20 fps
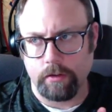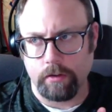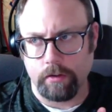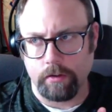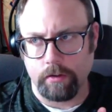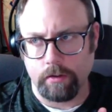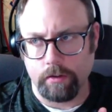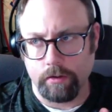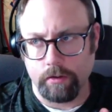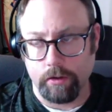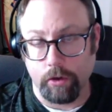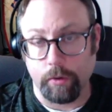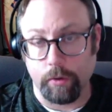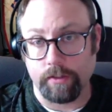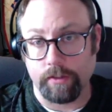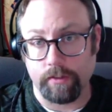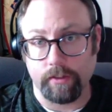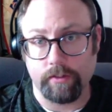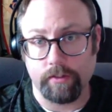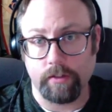
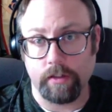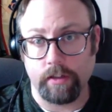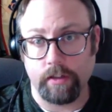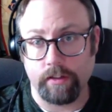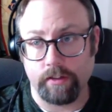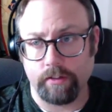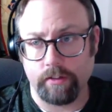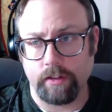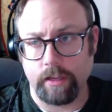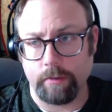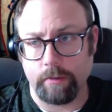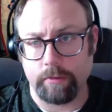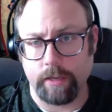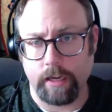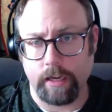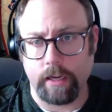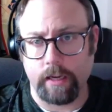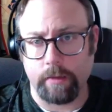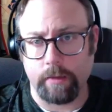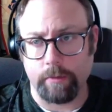coexistent at the same
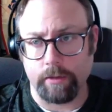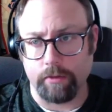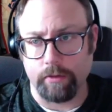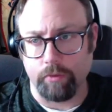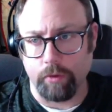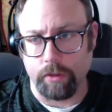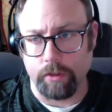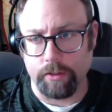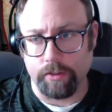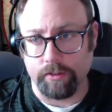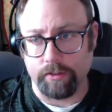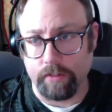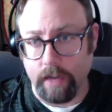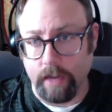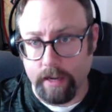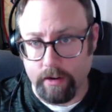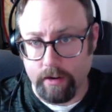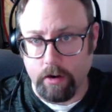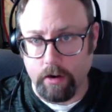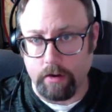time, and one just died
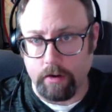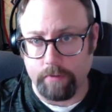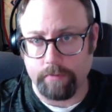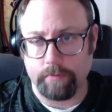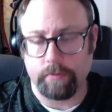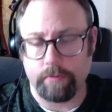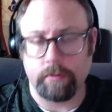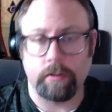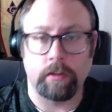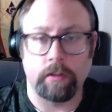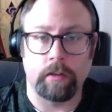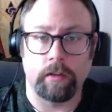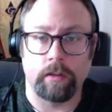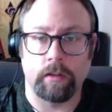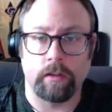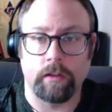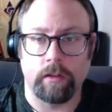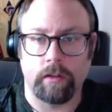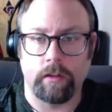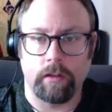off,
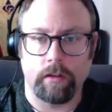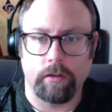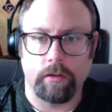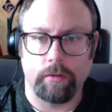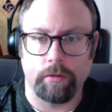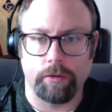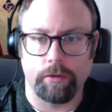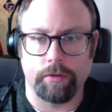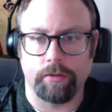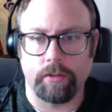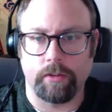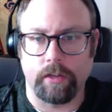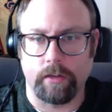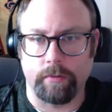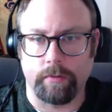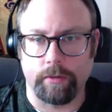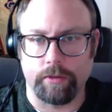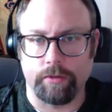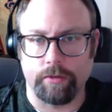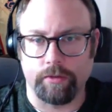which was kind of
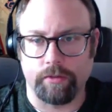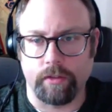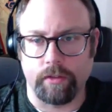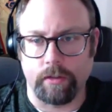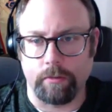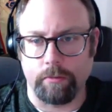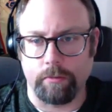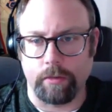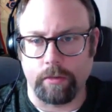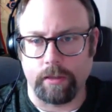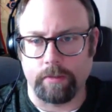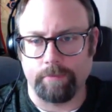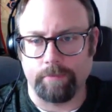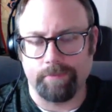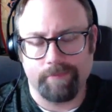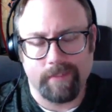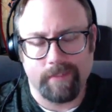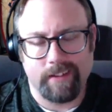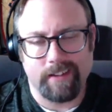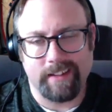interesting. But
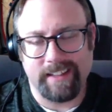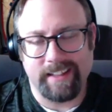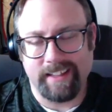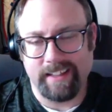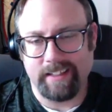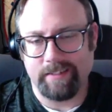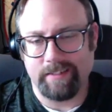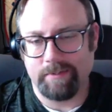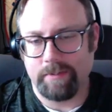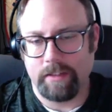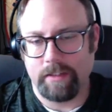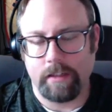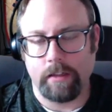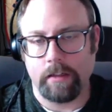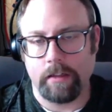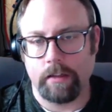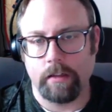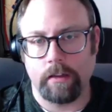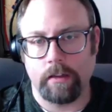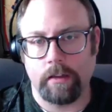again,
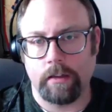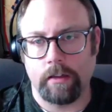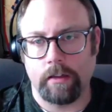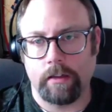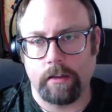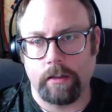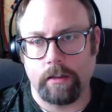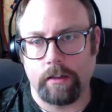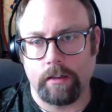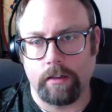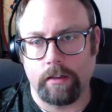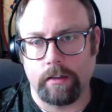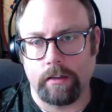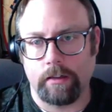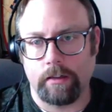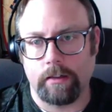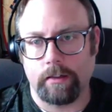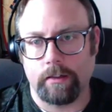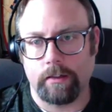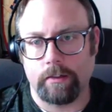
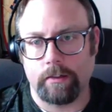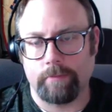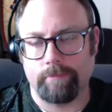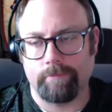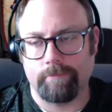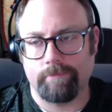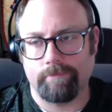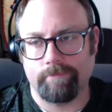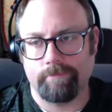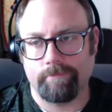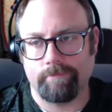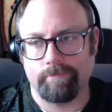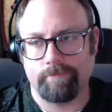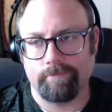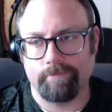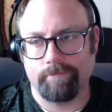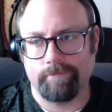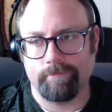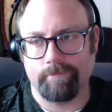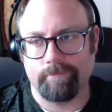I
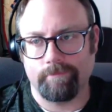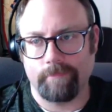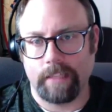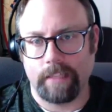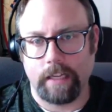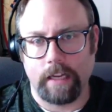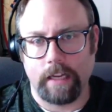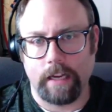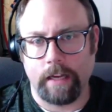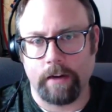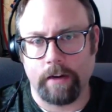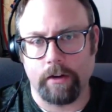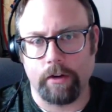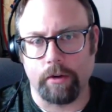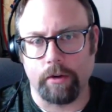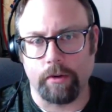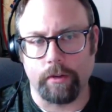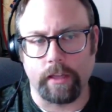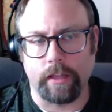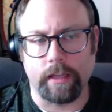don't
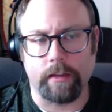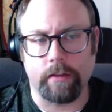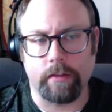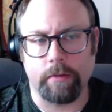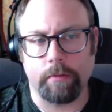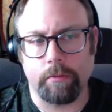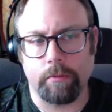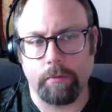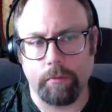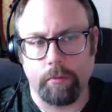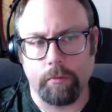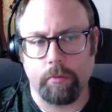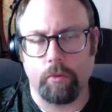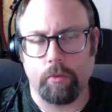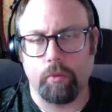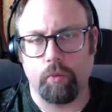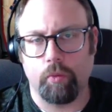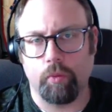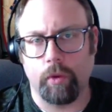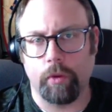know, like
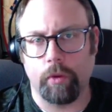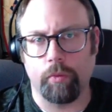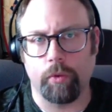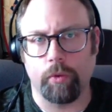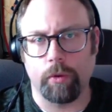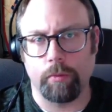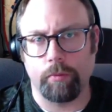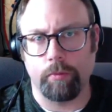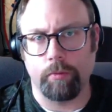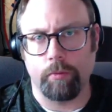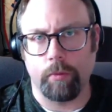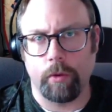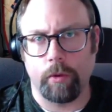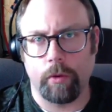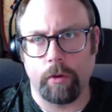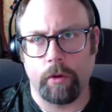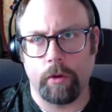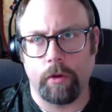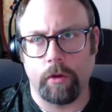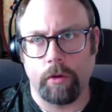when
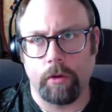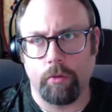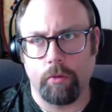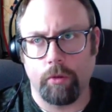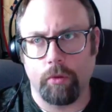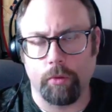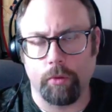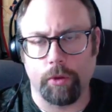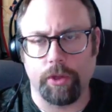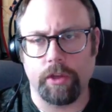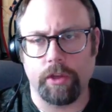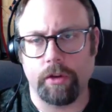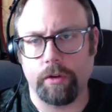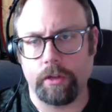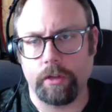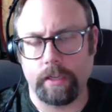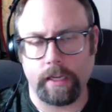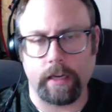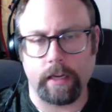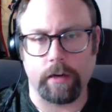we're here
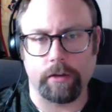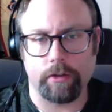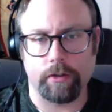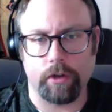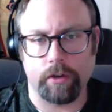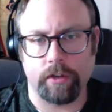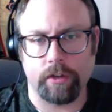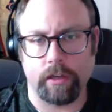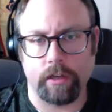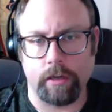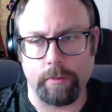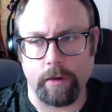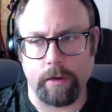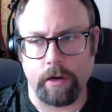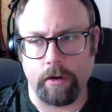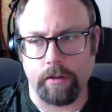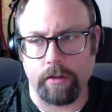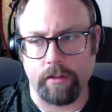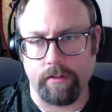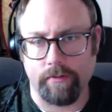and now talking
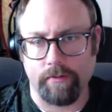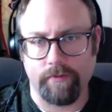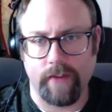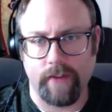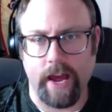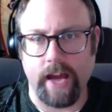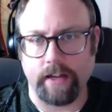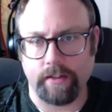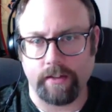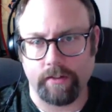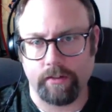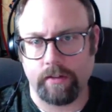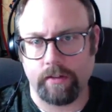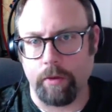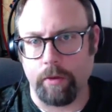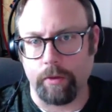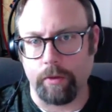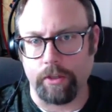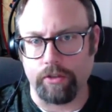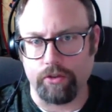about the facts that
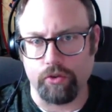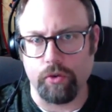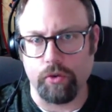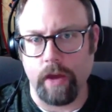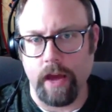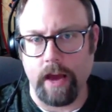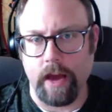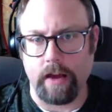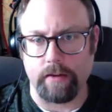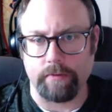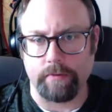we do have,